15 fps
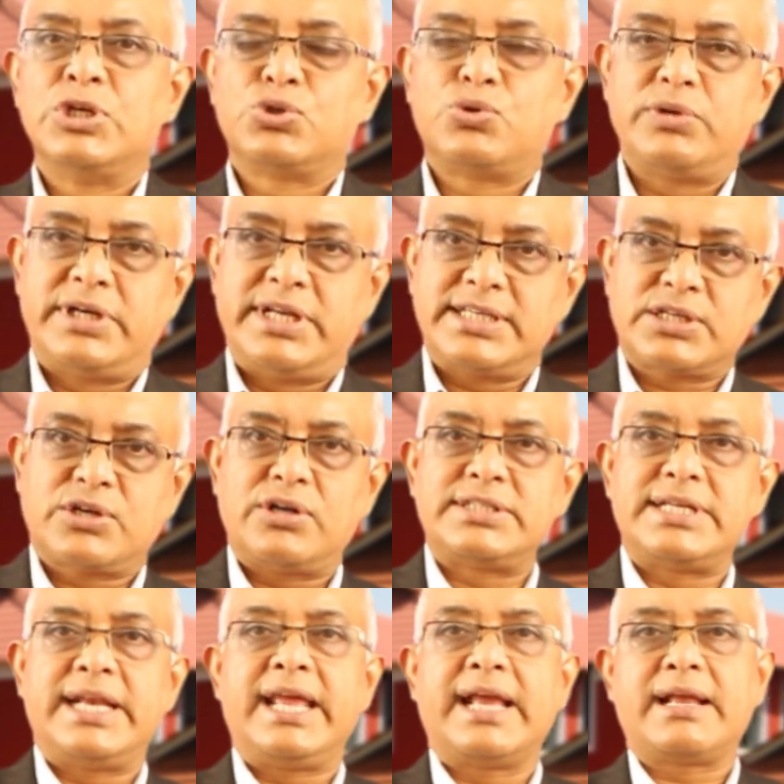So
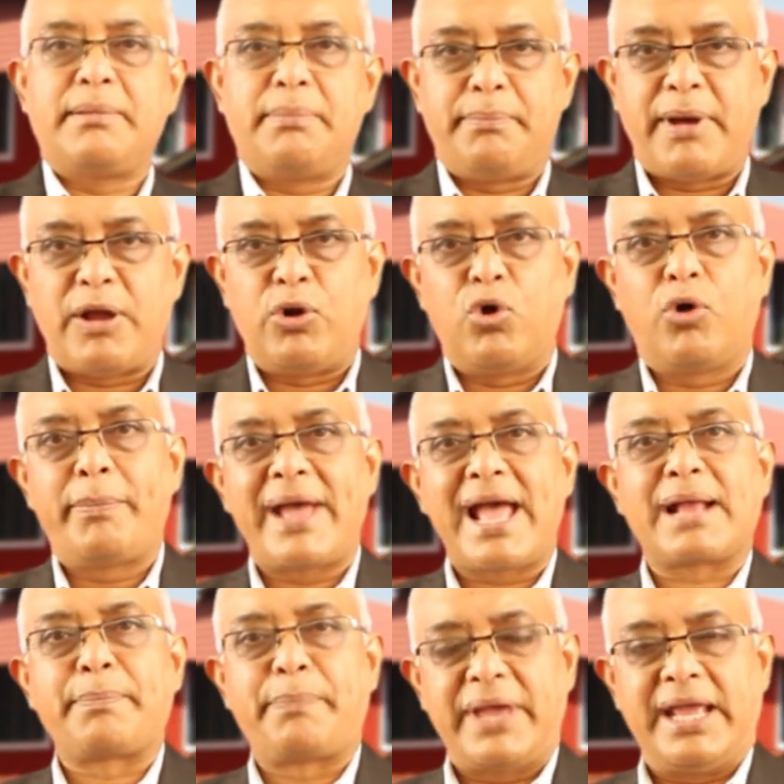discogenic low
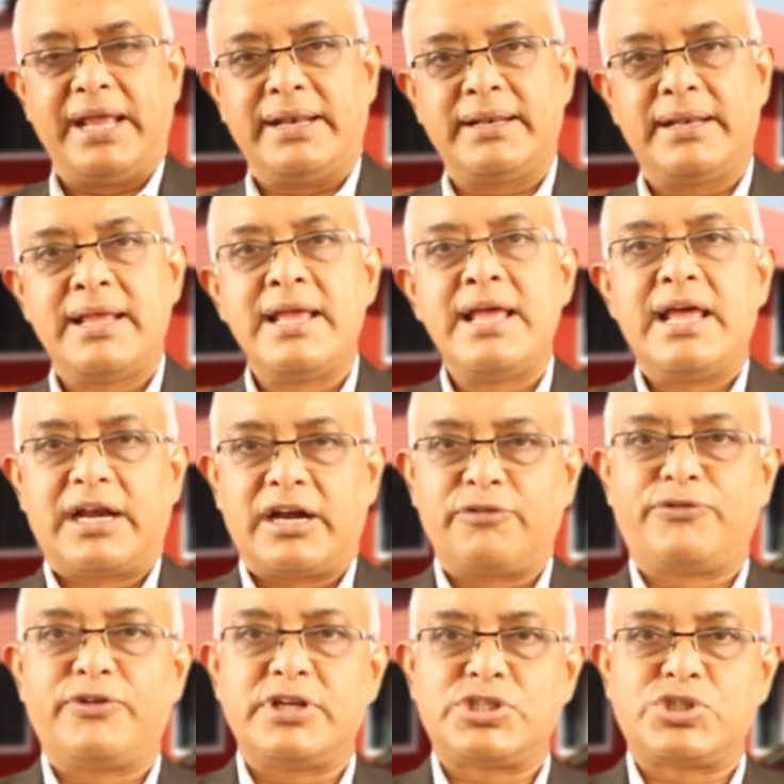back pain
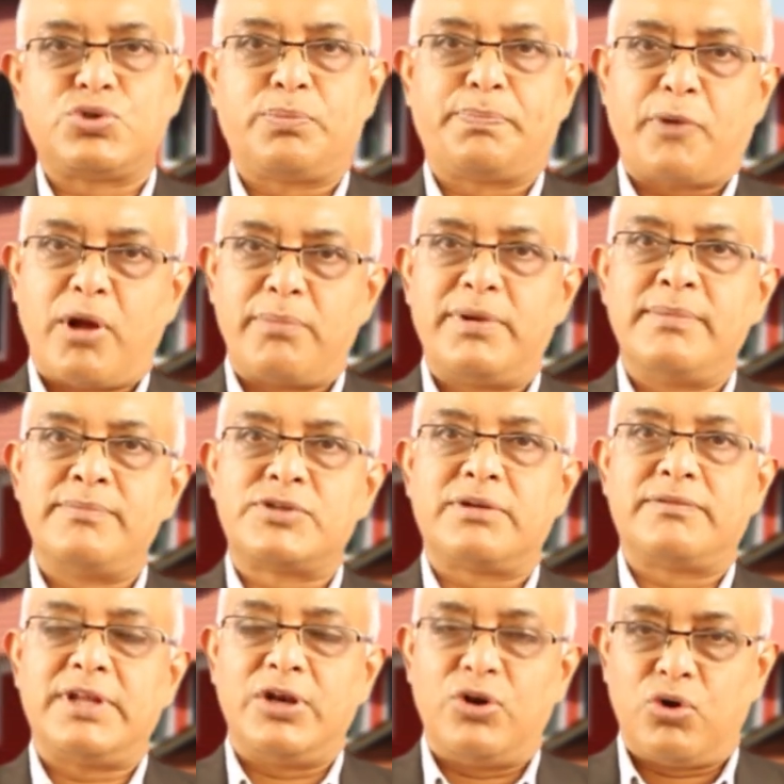refers to problems
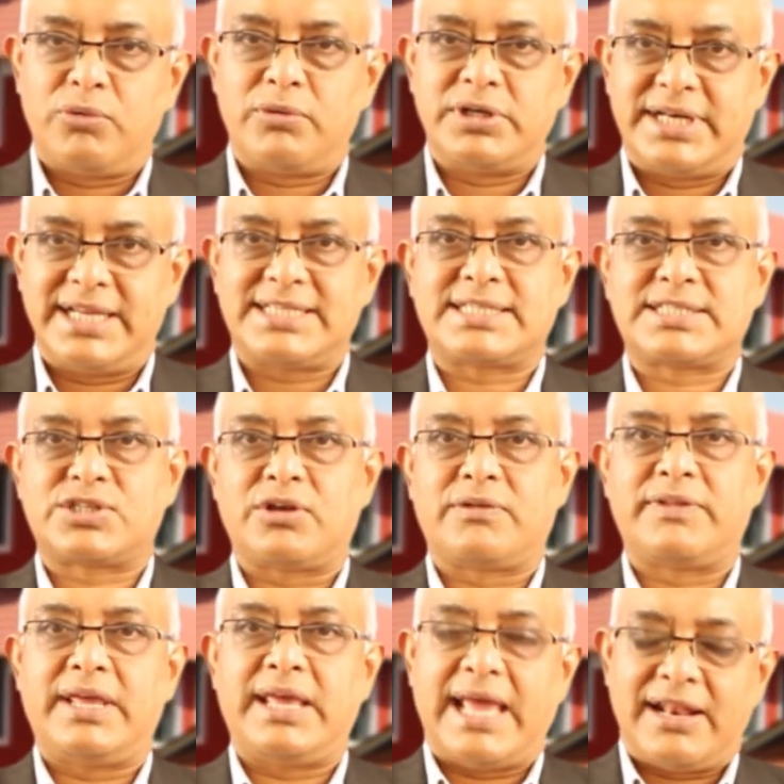of the lower discs
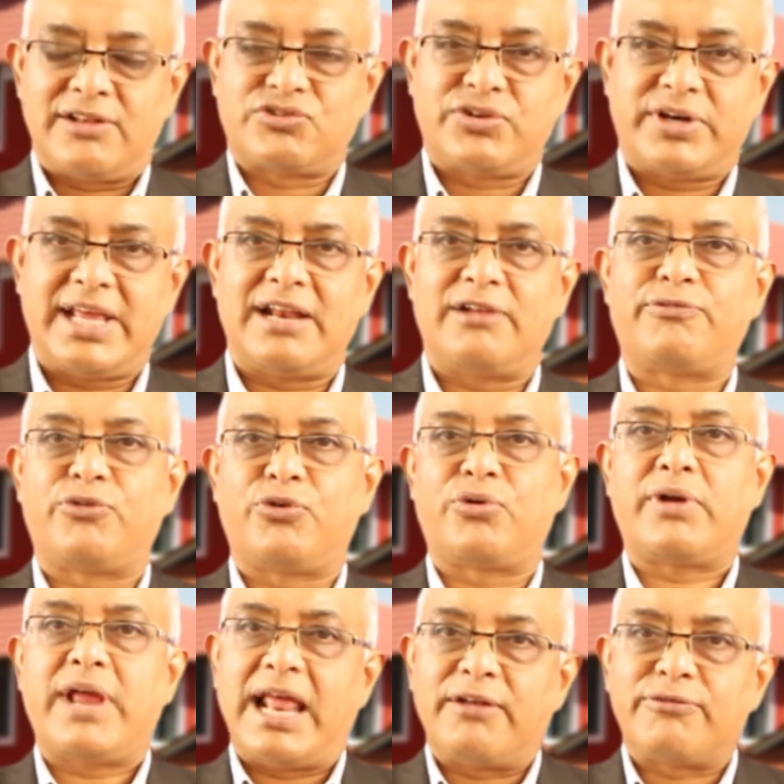of the L3,
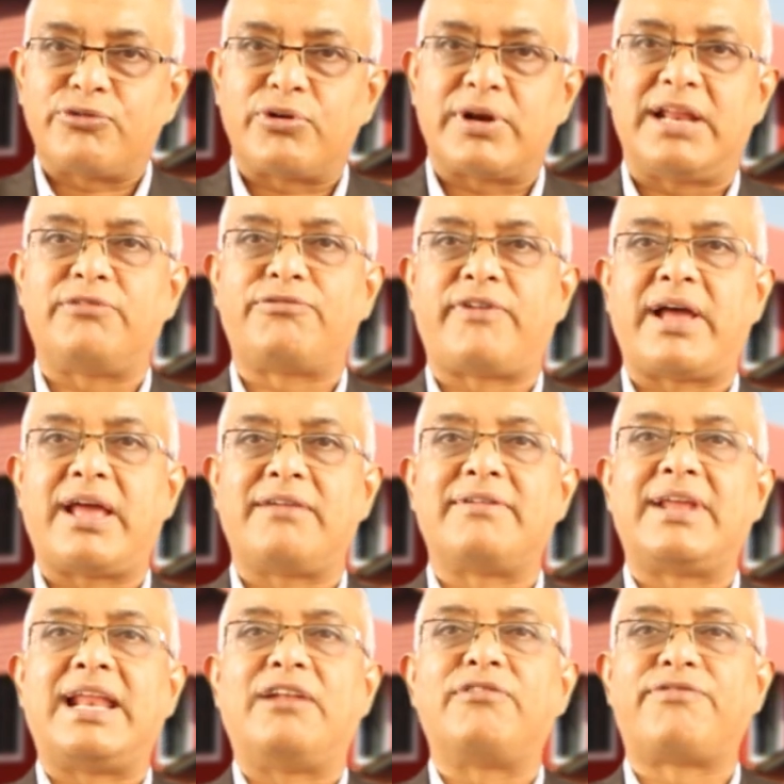L4, L4, L5
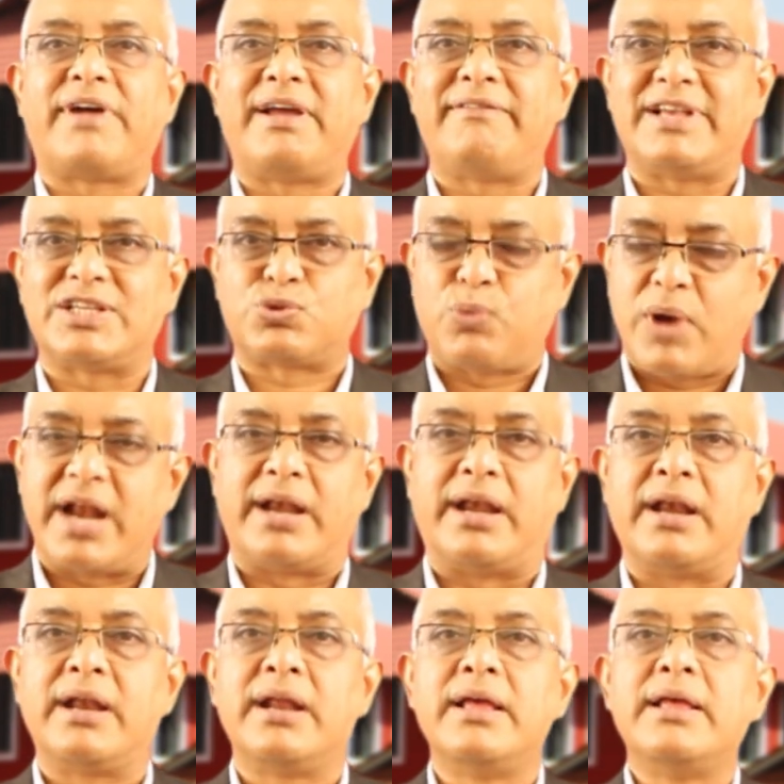and
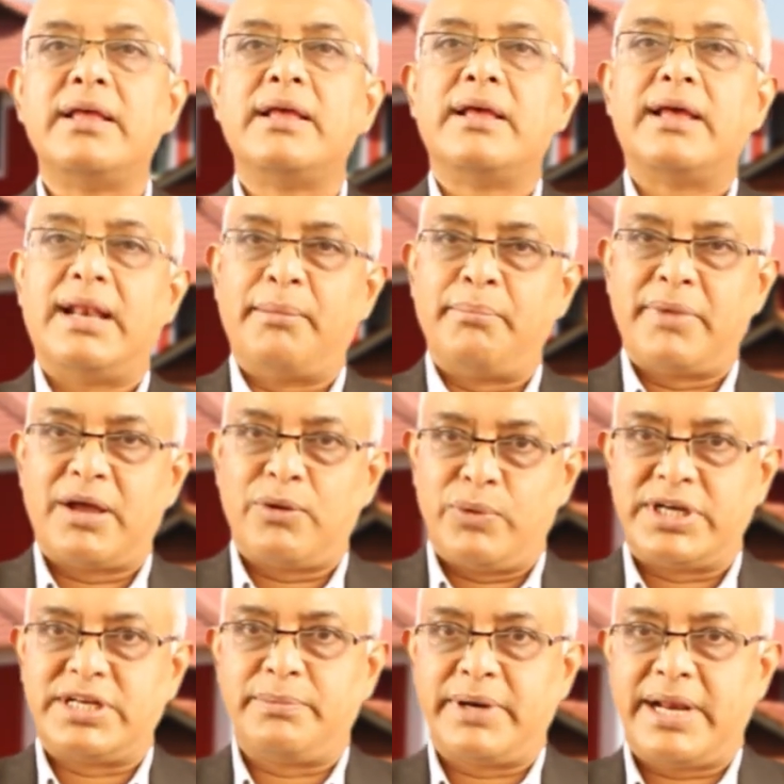L5S1 lumbar
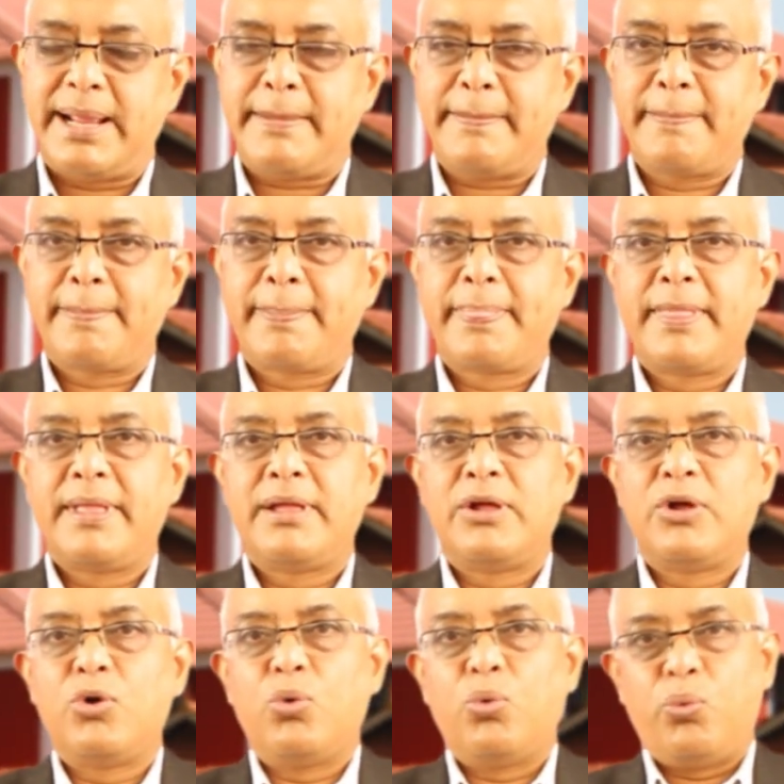vertebrae,
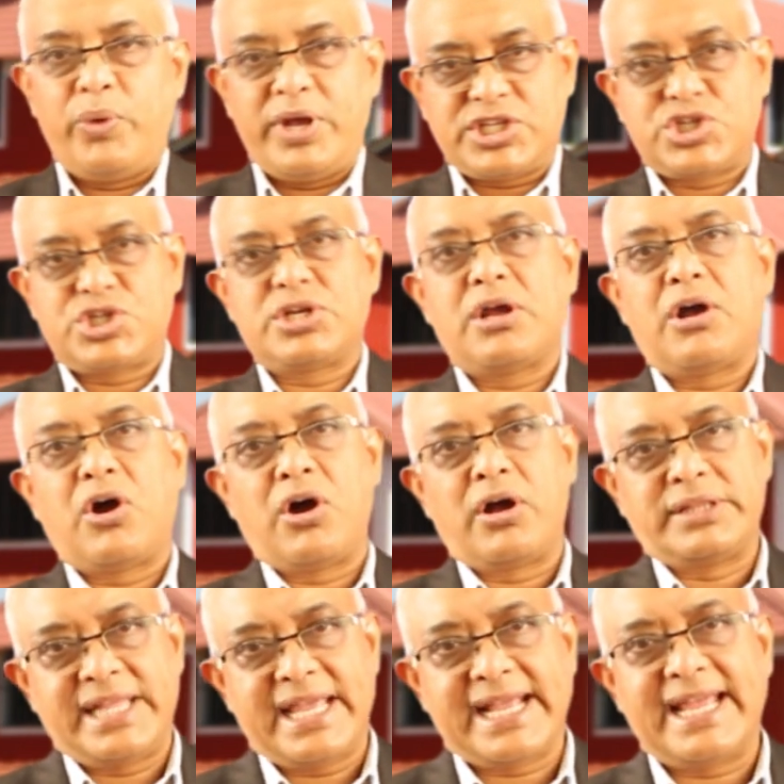which
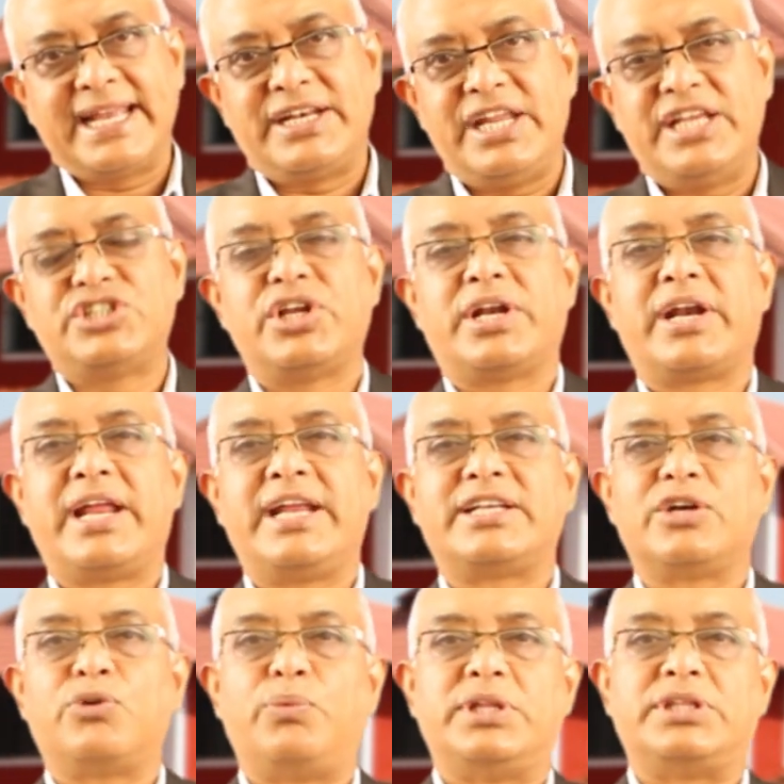they get
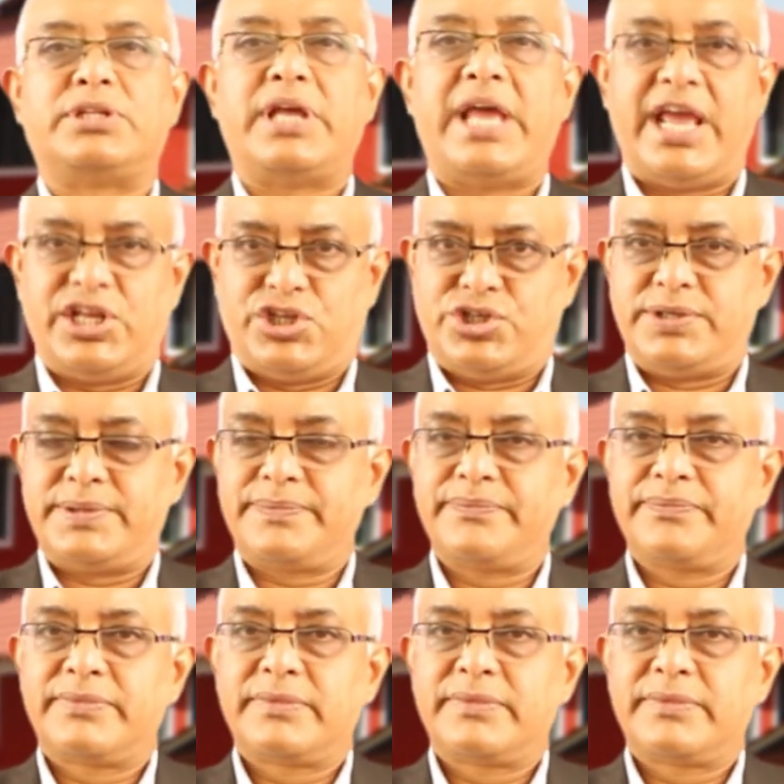degenerated with age.